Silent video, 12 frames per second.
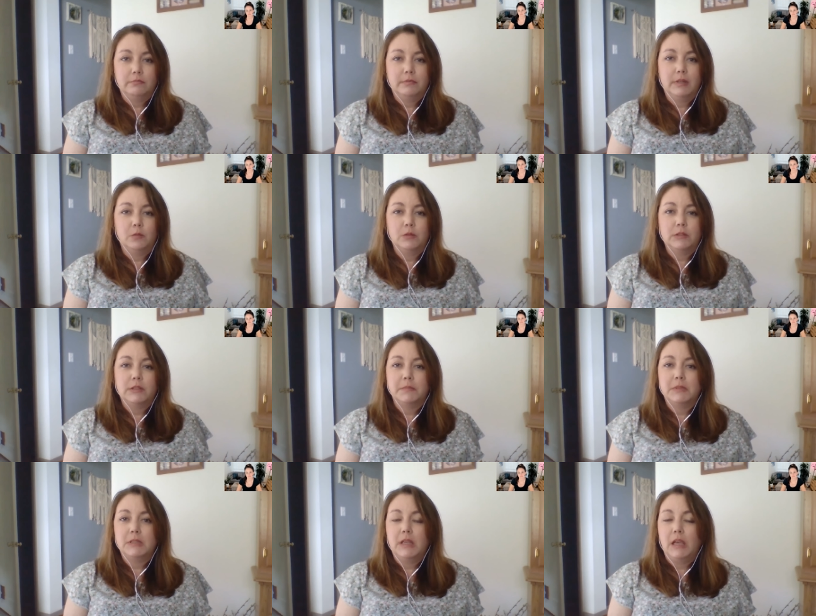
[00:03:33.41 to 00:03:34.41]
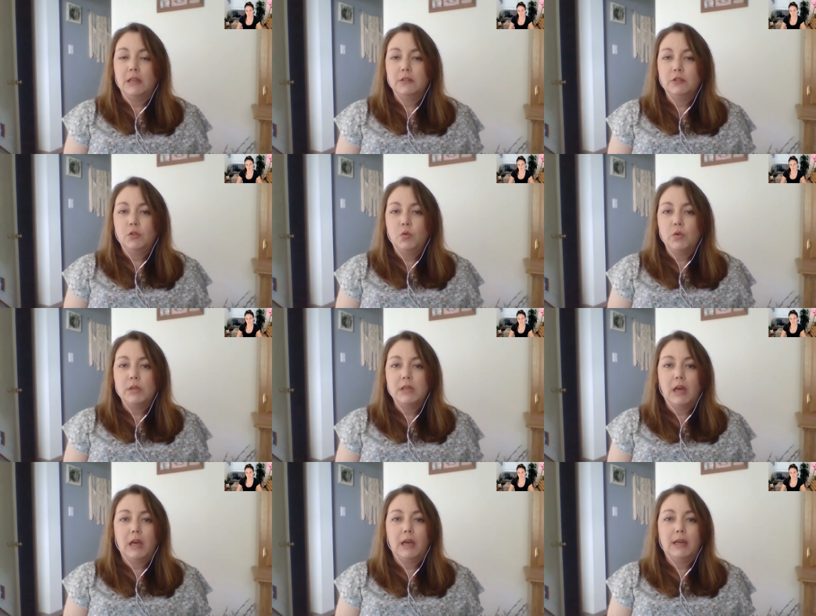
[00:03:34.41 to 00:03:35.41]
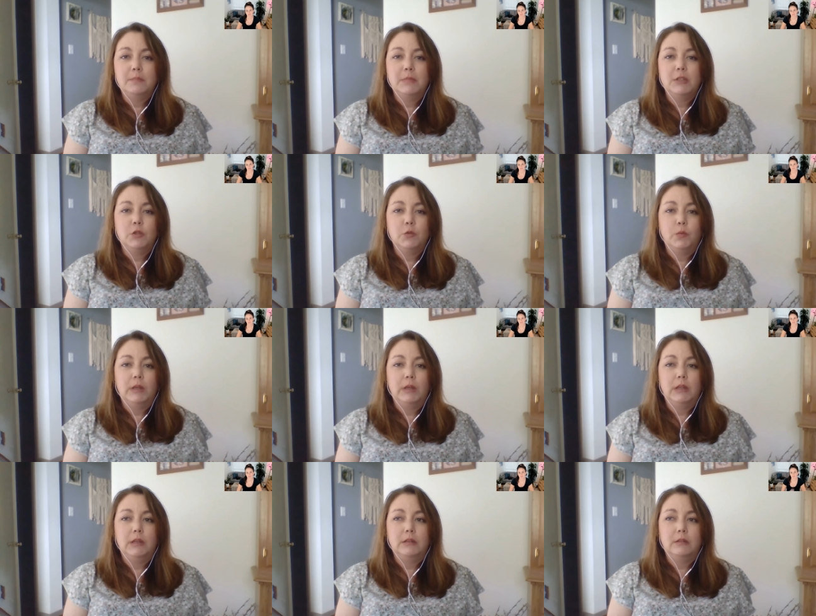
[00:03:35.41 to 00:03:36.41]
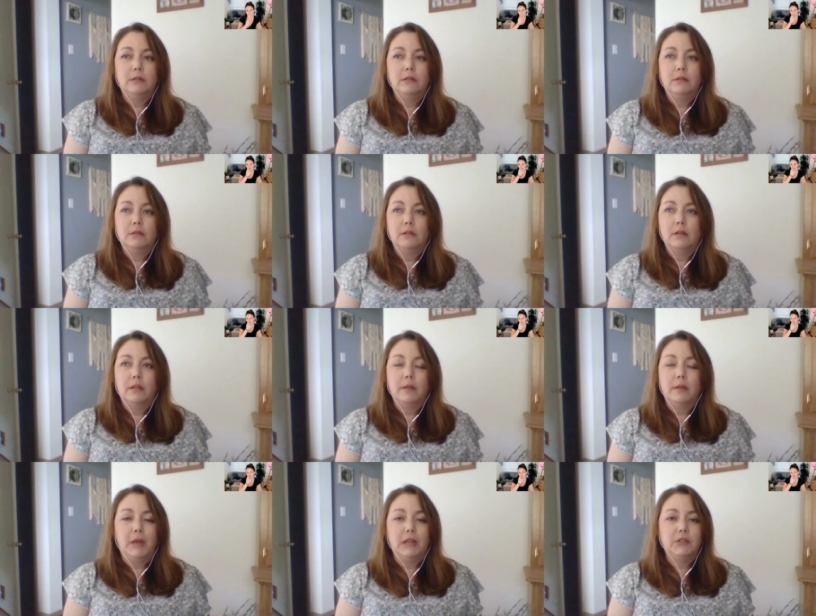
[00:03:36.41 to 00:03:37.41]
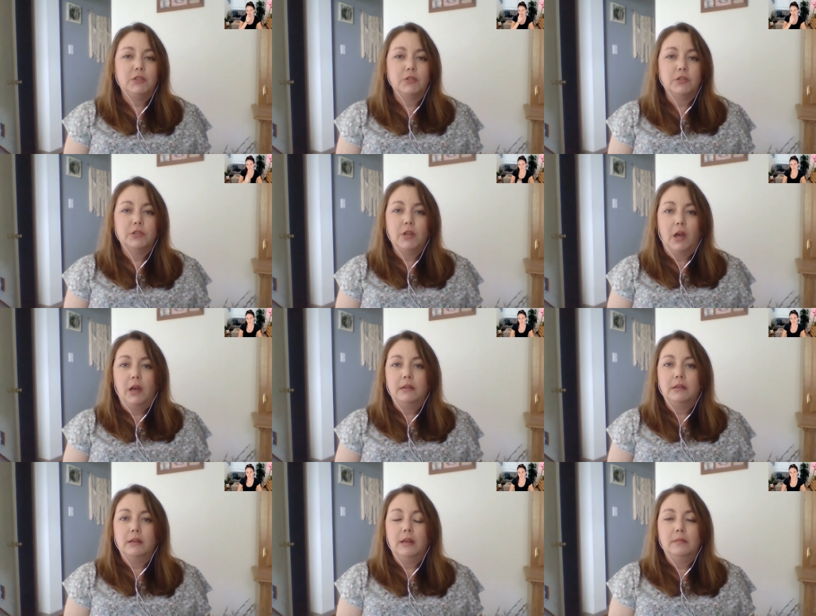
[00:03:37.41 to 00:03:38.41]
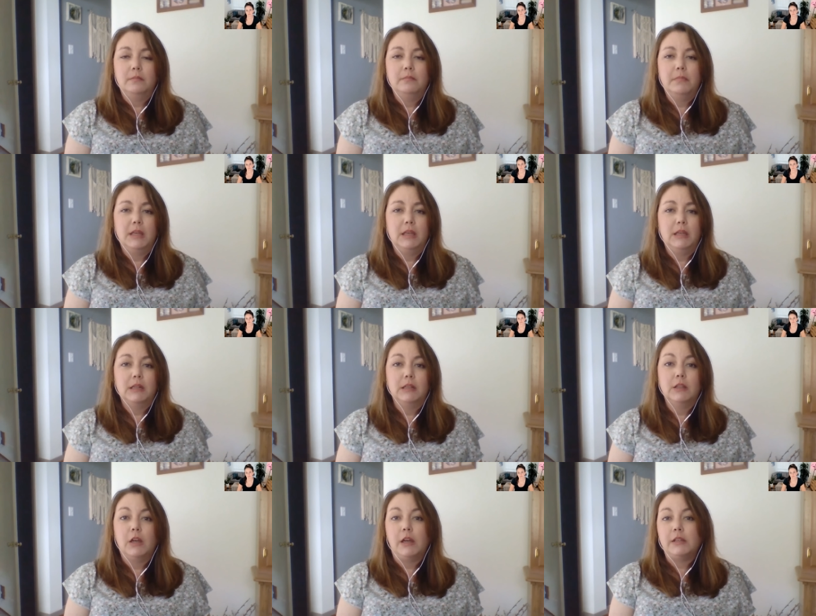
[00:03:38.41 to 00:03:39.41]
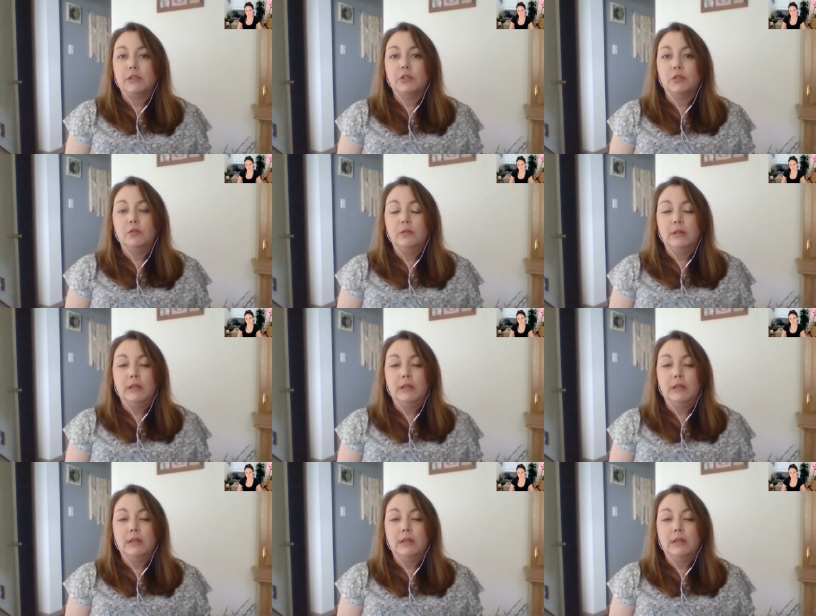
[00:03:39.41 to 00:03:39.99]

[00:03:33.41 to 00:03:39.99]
There was some scandals going on between the pastor's son and being in a lawsuit,